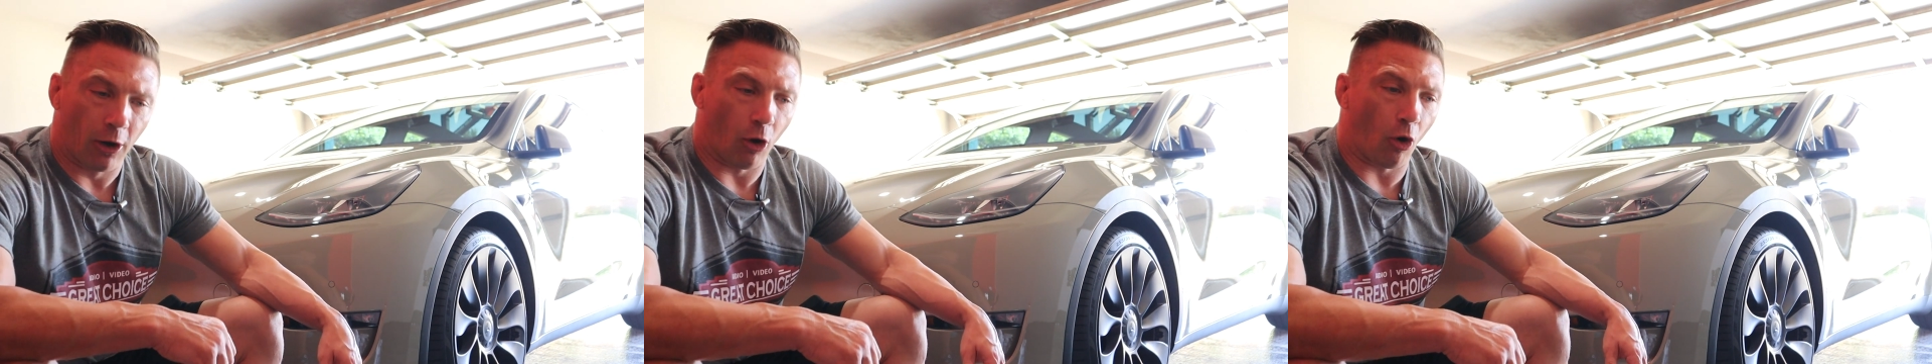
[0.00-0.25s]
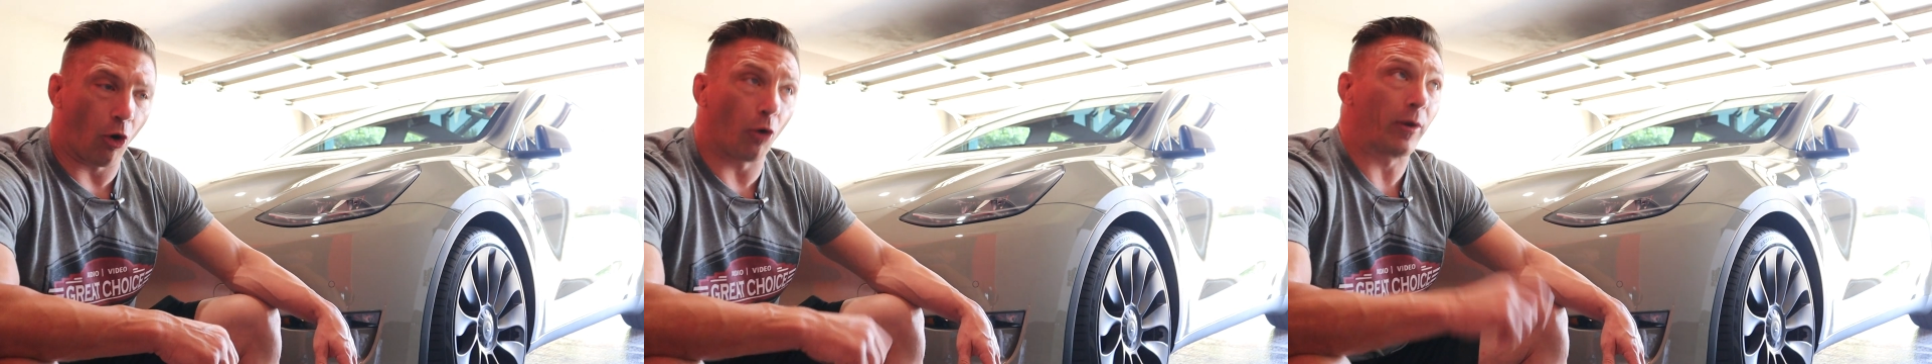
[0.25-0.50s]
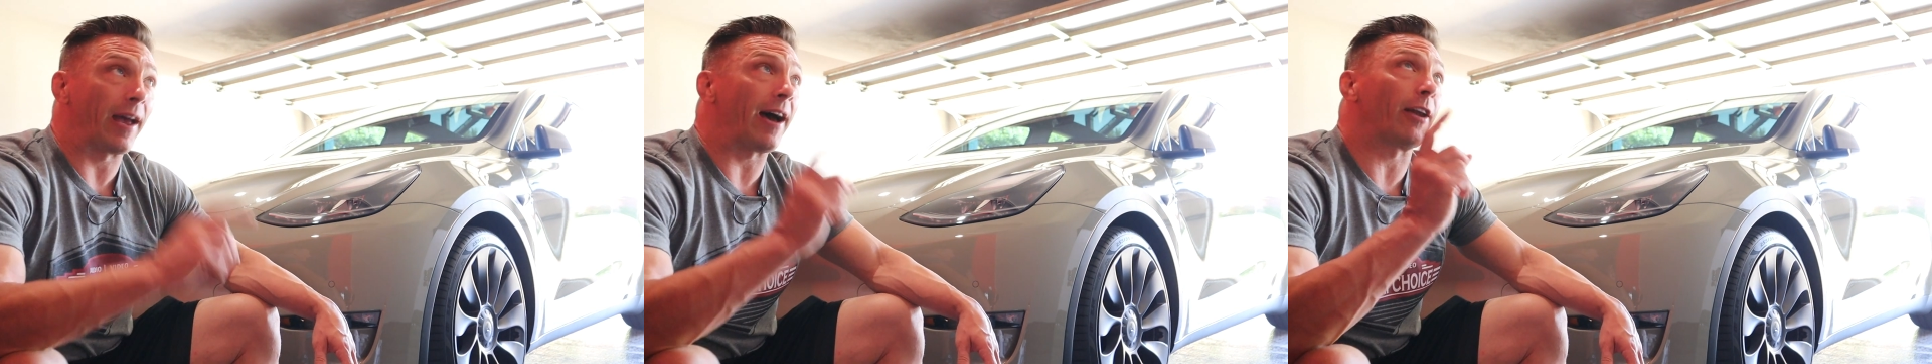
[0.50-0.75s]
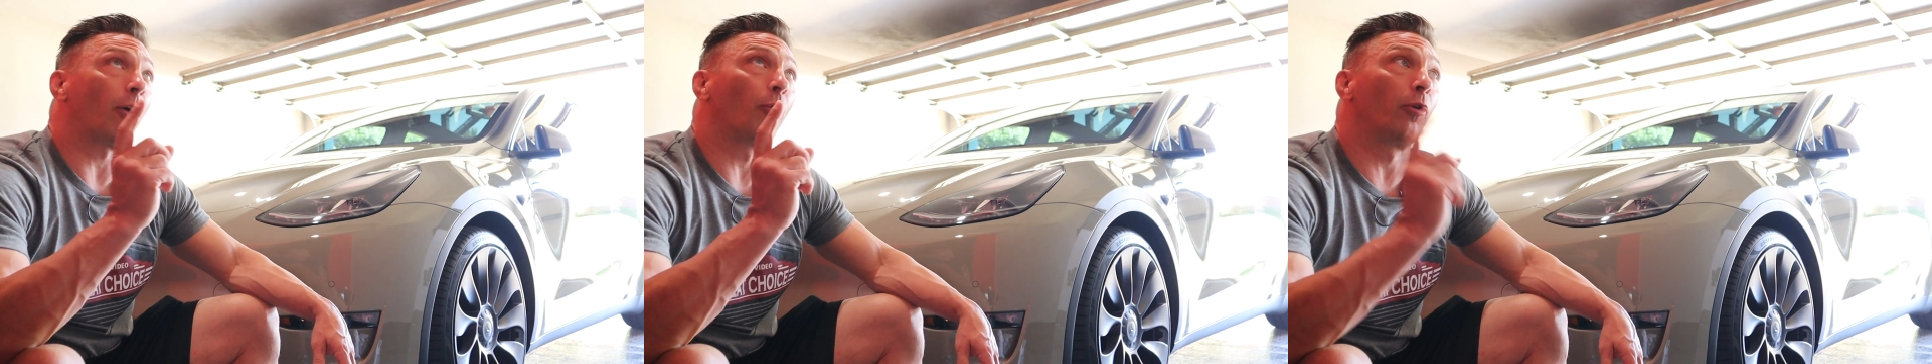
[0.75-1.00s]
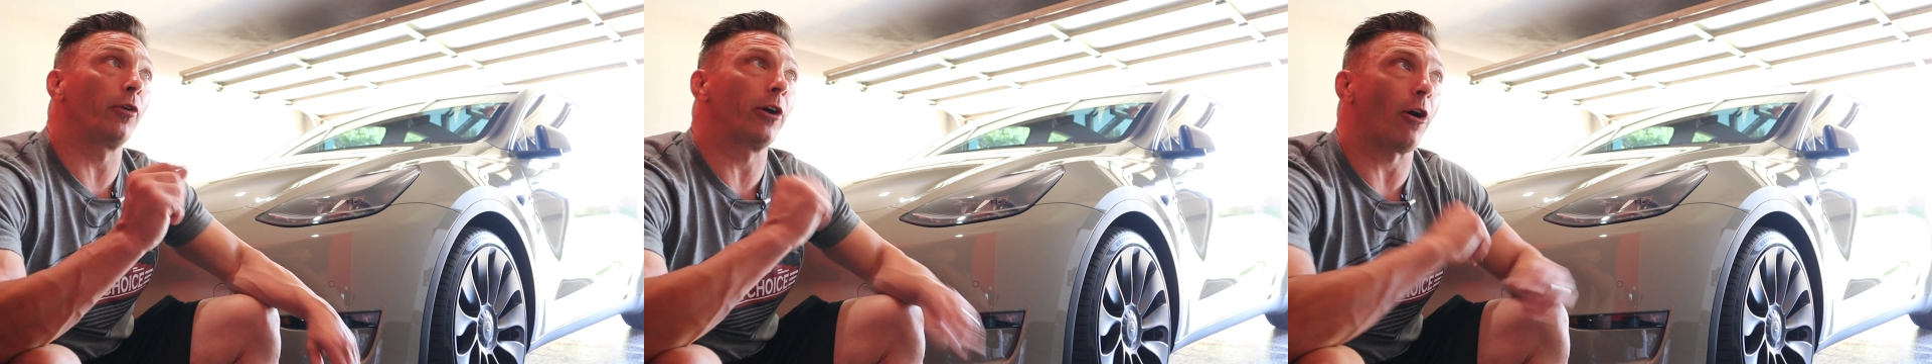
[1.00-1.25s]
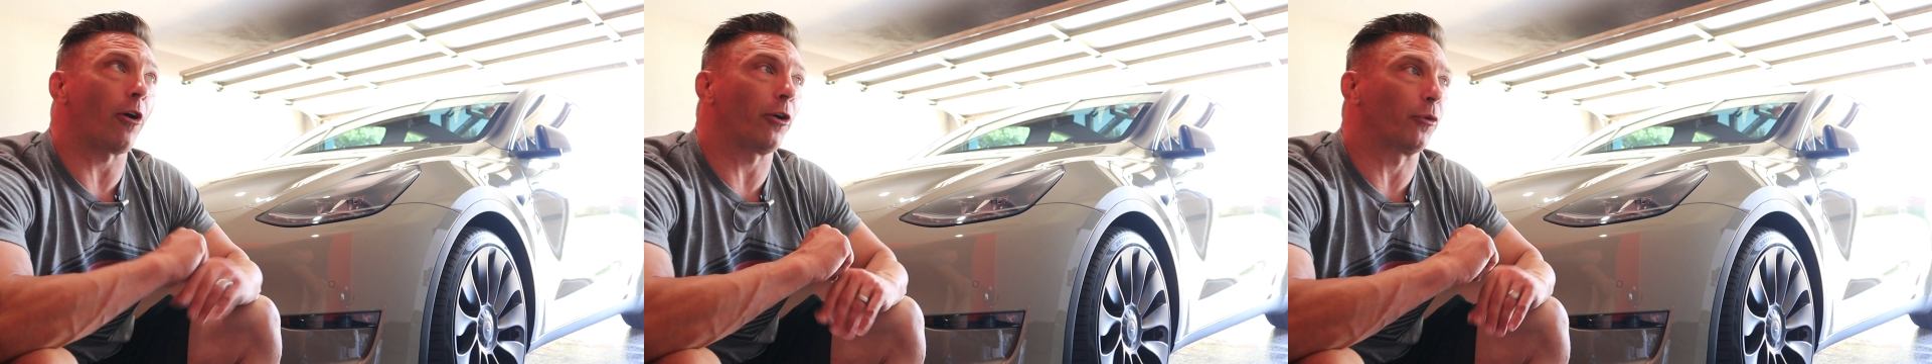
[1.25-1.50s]
or we had a really
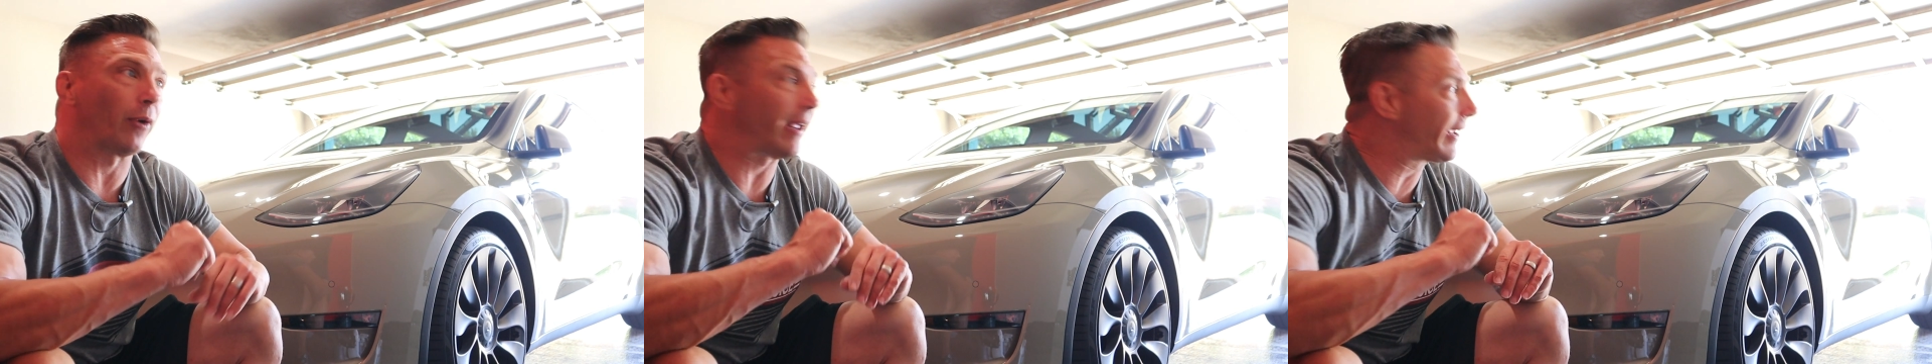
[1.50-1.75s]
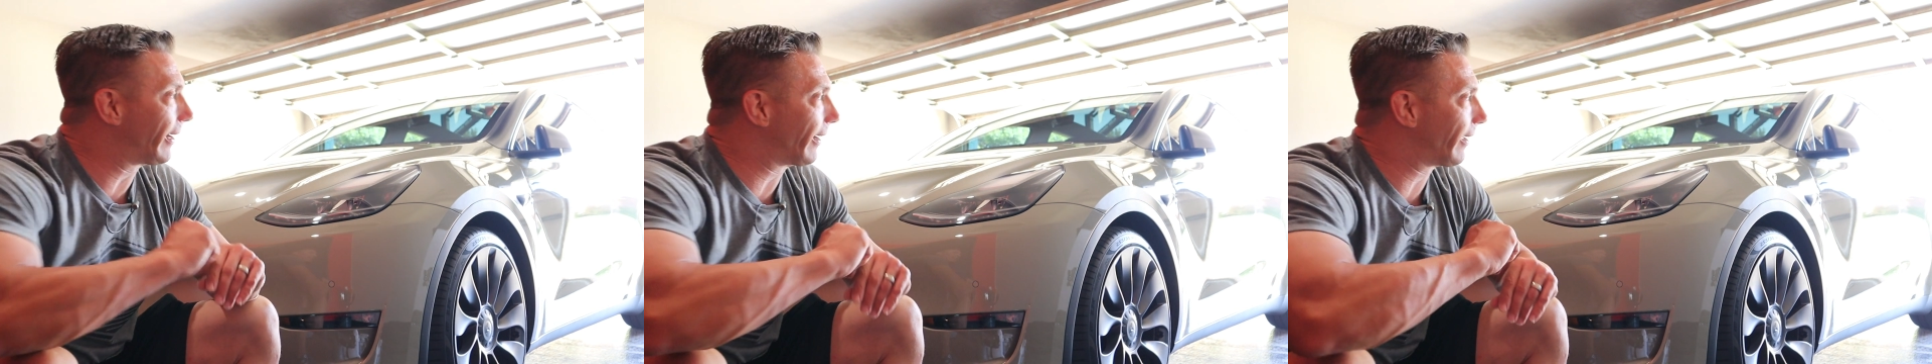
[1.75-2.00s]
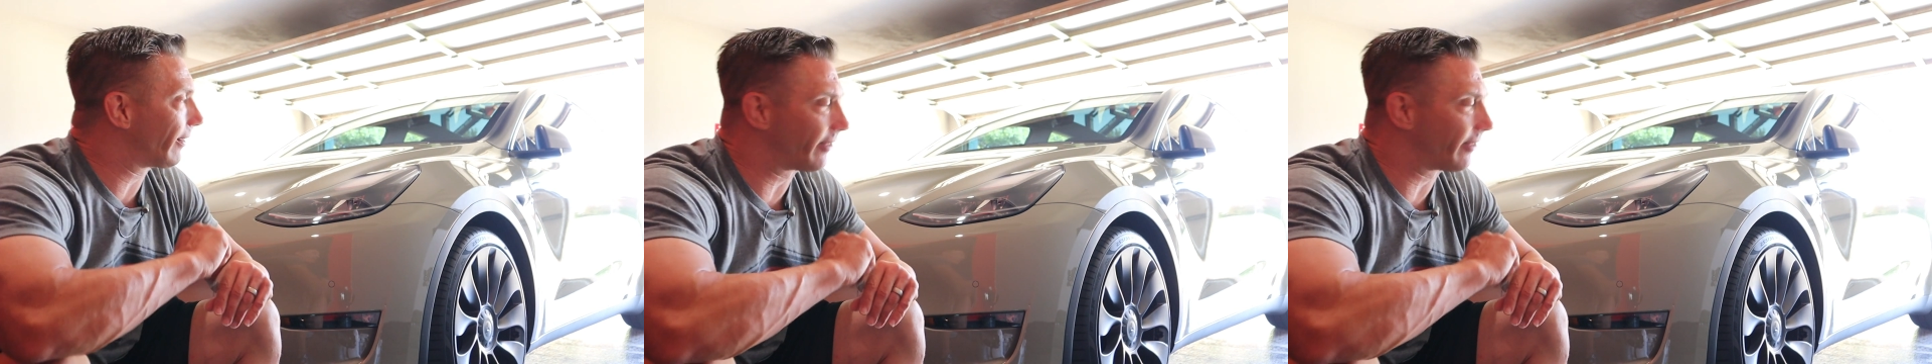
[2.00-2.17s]
hard rain